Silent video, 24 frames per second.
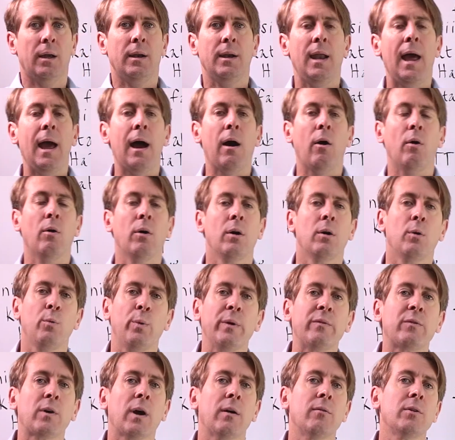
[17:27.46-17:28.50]
Now,
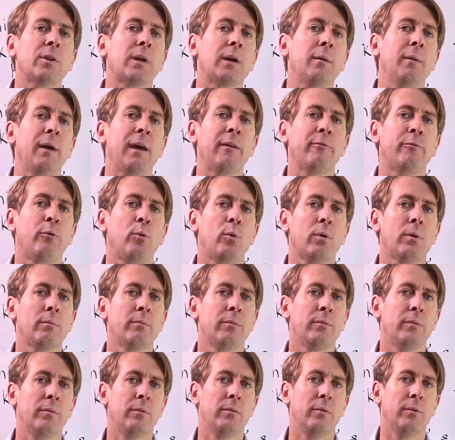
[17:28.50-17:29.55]
we've covered the command
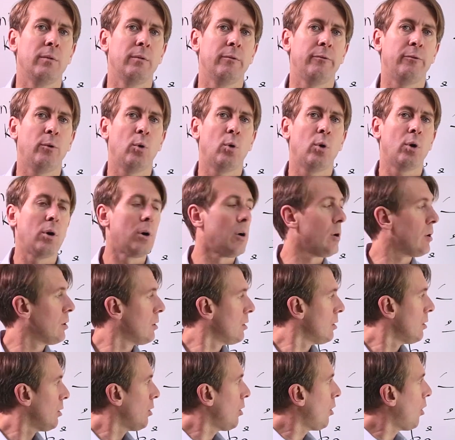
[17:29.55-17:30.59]
form for
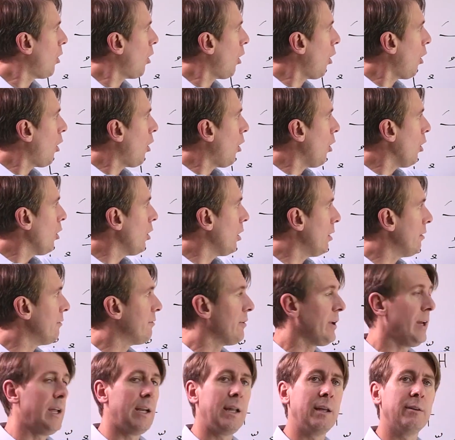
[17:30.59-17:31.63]
all
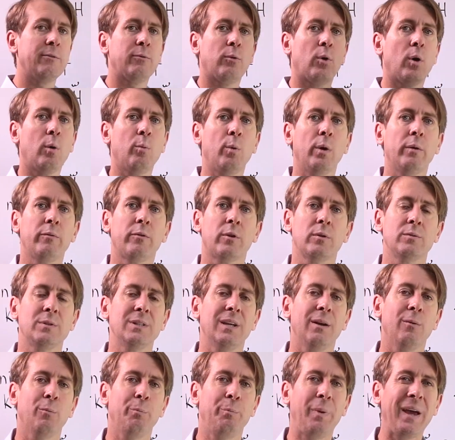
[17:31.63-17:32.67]
of any Form 1 verbs.